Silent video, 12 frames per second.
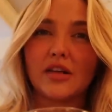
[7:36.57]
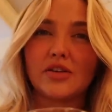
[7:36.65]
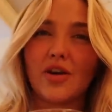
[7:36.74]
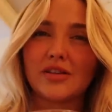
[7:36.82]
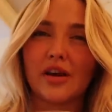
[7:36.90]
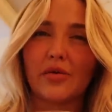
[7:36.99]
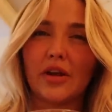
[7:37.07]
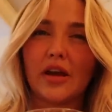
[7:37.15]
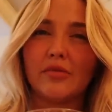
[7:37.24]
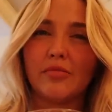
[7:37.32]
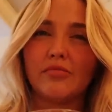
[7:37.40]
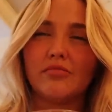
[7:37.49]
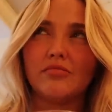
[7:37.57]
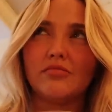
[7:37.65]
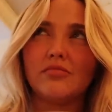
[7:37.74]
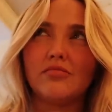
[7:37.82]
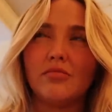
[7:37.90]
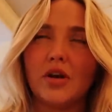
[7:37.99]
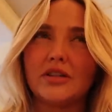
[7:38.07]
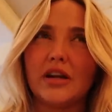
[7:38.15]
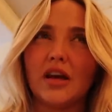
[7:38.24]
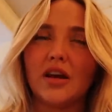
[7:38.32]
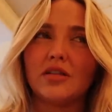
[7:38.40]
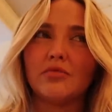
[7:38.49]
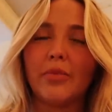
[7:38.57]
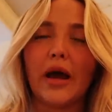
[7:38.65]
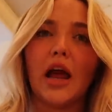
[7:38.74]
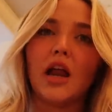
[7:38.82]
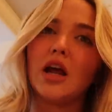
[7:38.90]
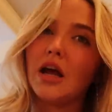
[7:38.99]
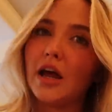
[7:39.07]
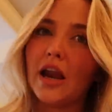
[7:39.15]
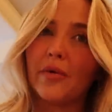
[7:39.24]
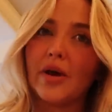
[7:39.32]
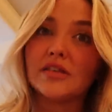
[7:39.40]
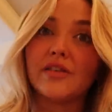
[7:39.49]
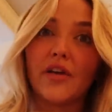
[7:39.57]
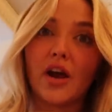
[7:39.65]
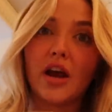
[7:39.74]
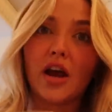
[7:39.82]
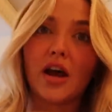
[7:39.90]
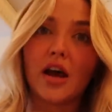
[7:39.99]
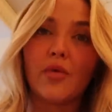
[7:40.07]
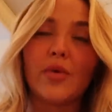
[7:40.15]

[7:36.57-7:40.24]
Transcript: so that's not really a martini, but it was very good.